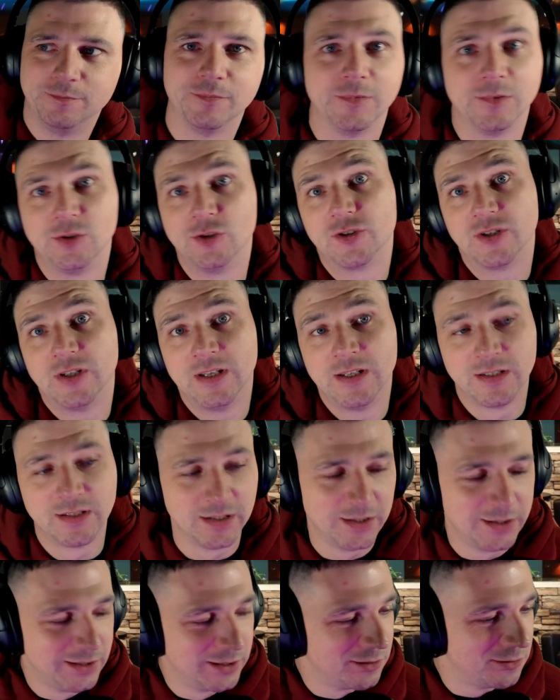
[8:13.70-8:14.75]
Just is.
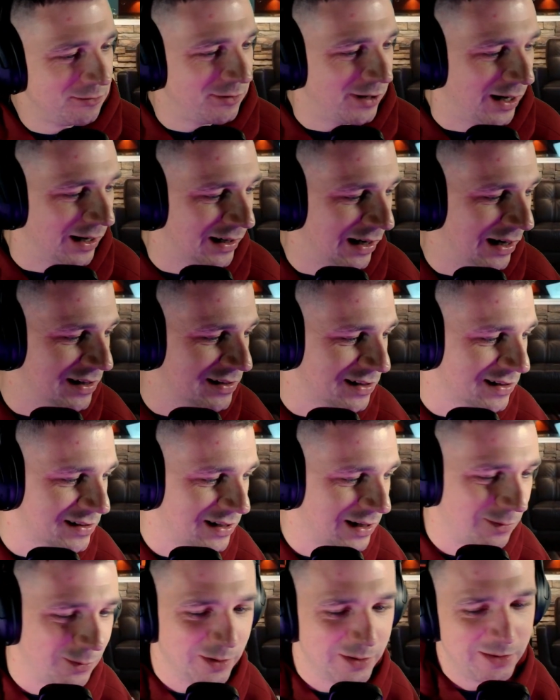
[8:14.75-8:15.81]
Right, guys, that's
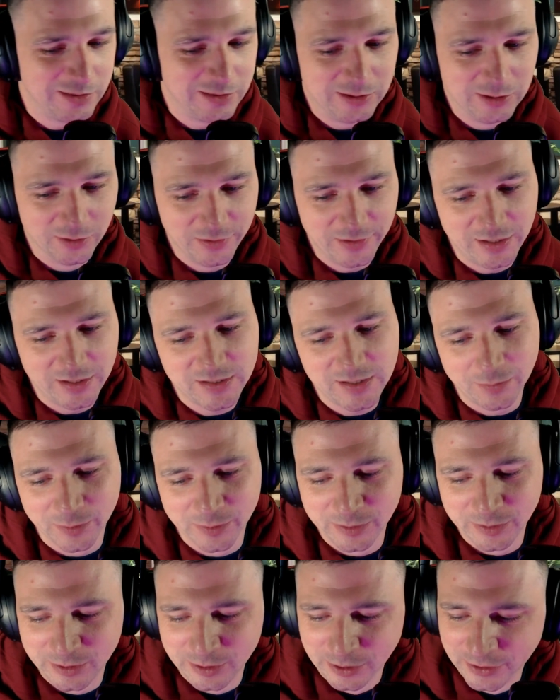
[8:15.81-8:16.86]
that one done. That's that
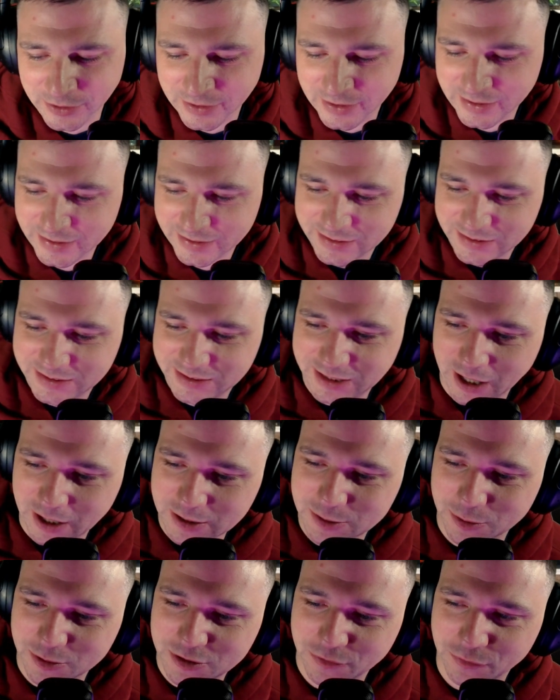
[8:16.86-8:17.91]
one done.
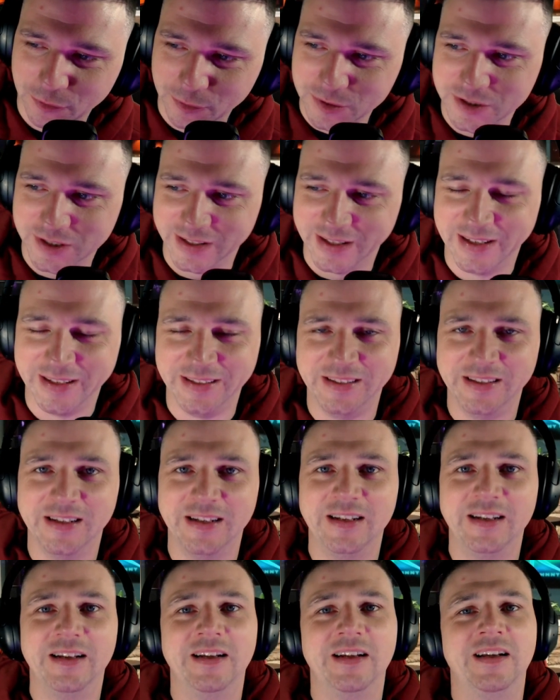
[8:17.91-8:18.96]
Thanks so much for watching and end.
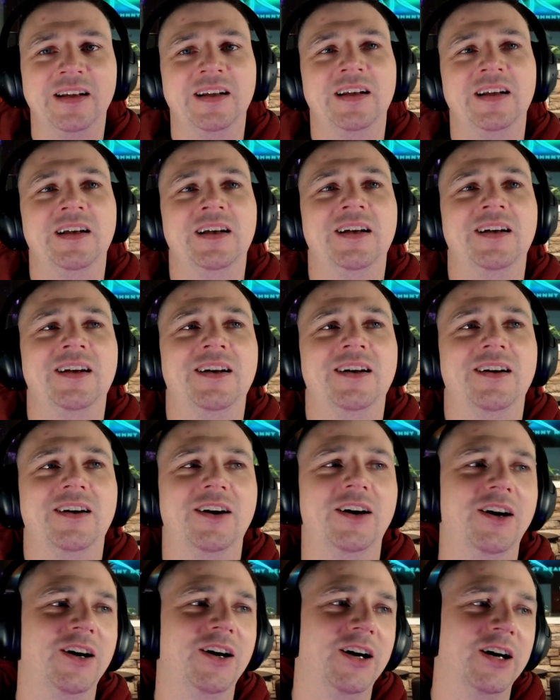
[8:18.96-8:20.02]

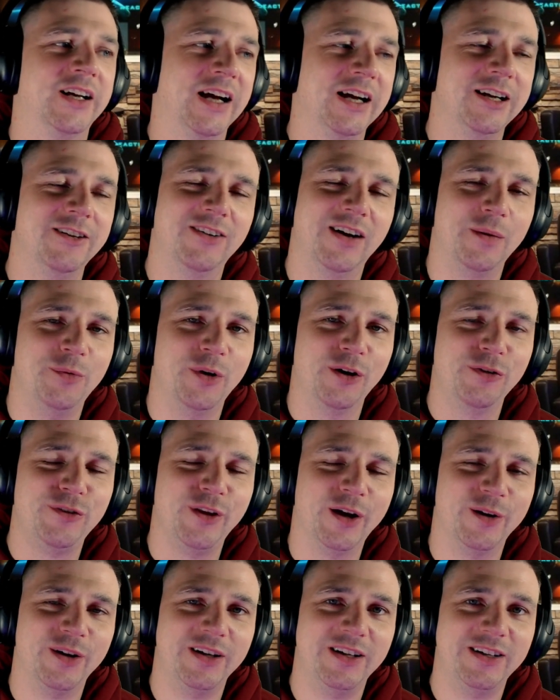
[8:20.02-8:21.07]
Oh, kind of out of breath now.